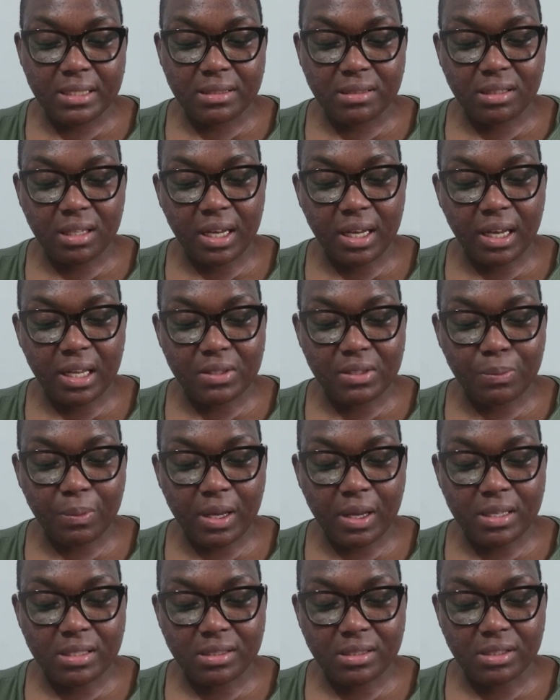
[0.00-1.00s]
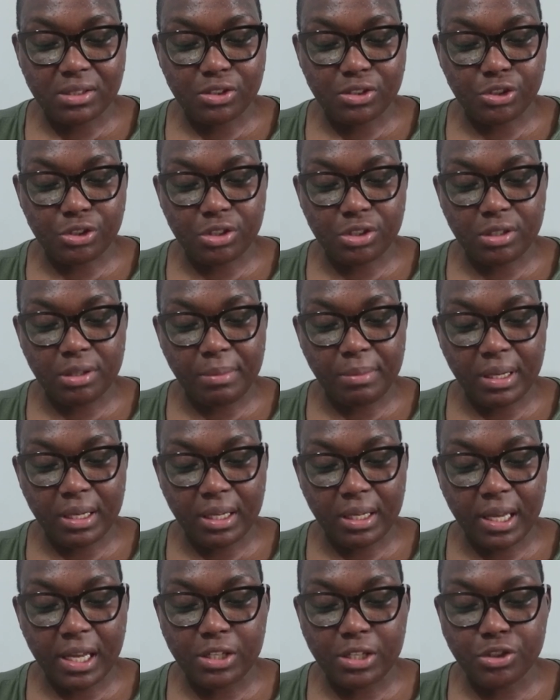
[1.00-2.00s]
eyesight has worsened due to the
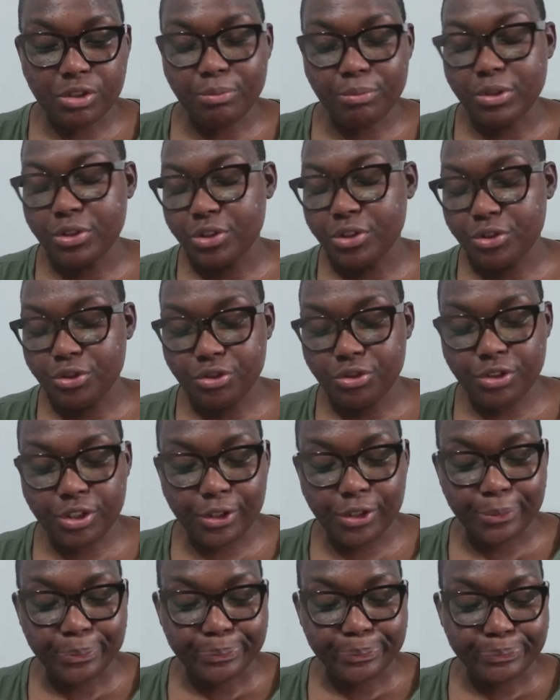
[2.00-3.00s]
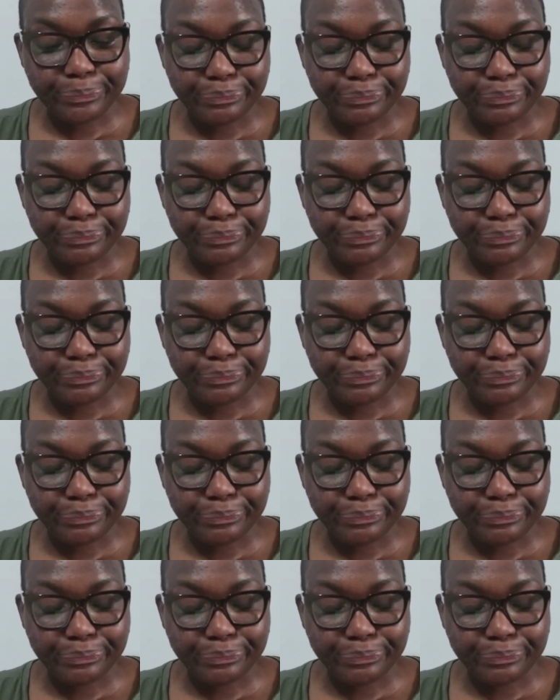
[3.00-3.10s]
medication, which is true.